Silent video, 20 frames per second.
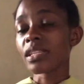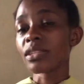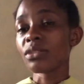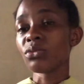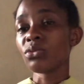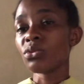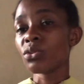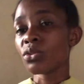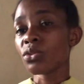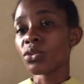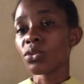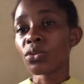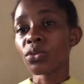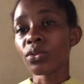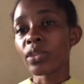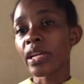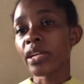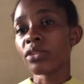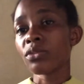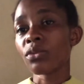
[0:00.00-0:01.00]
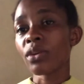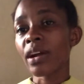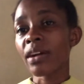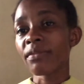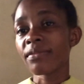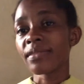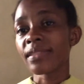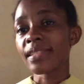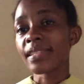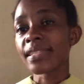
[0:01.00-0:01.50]
You don't know that you have
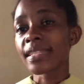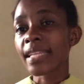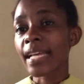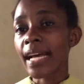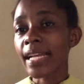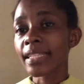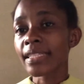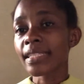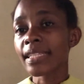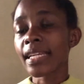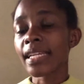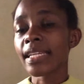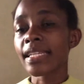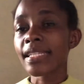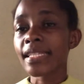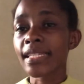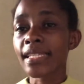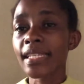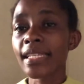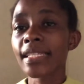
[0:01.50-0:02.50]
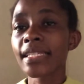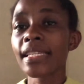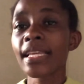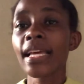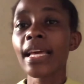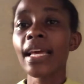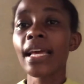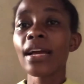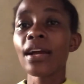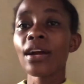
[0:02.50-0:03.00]
such a disease
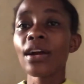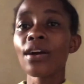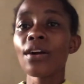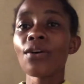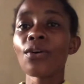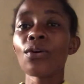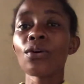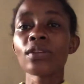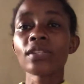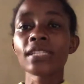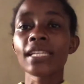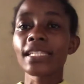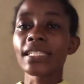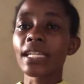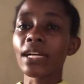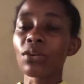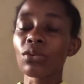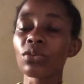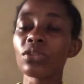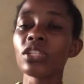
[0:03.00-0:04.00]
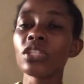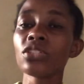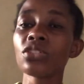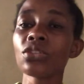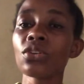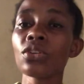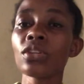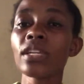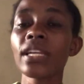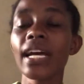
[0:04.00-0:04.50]
or such a
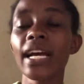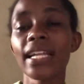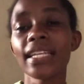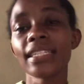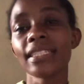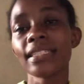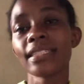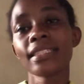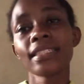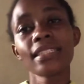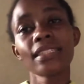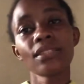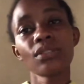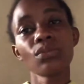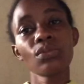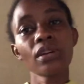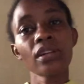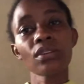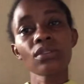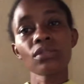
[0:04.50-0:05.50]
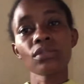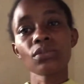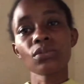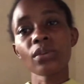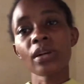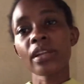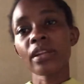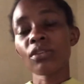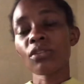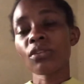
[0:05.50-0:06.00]
condition, and you
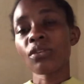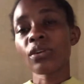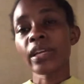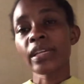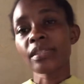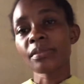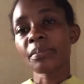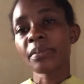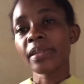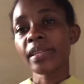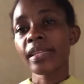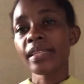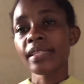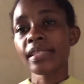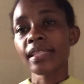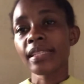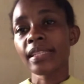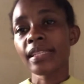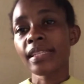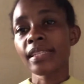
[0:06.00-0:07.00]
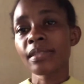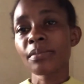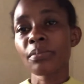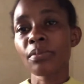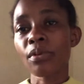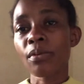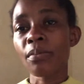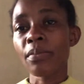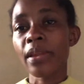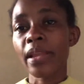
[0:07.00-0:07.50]
are experiencing this
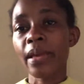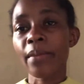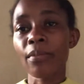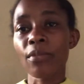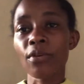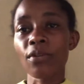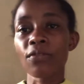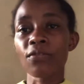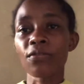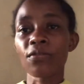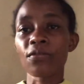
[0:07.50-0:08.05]
problem of